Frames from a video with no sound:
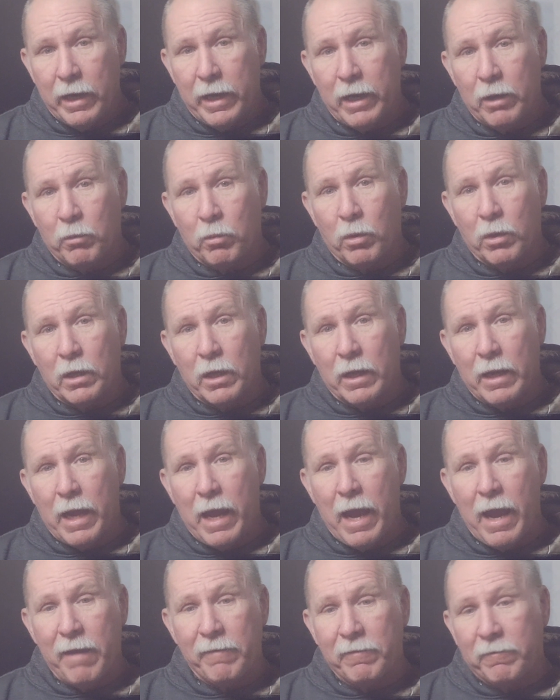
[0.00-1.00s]
And we're going to
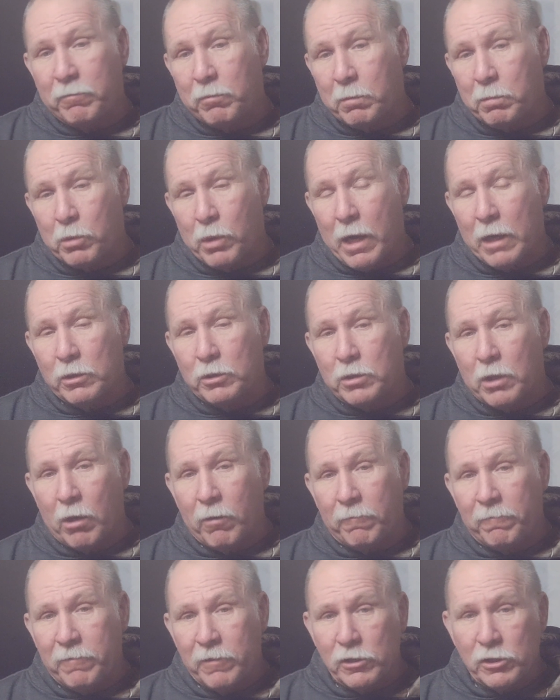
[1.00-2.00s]
have, if we're brown
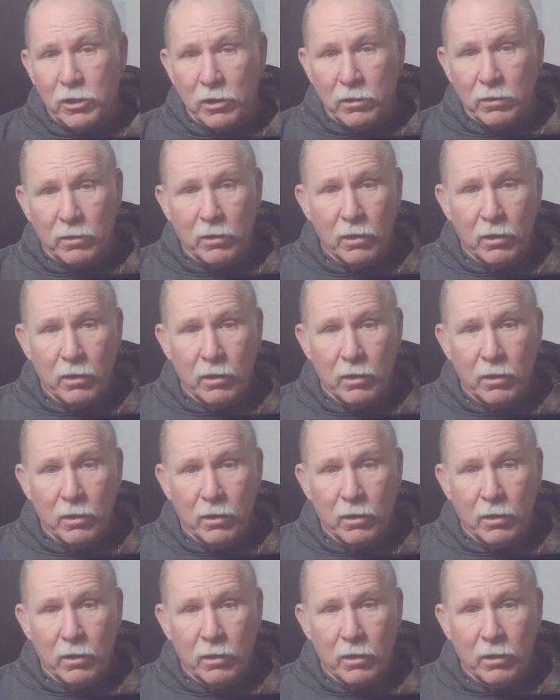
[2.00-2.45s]
trout fishing,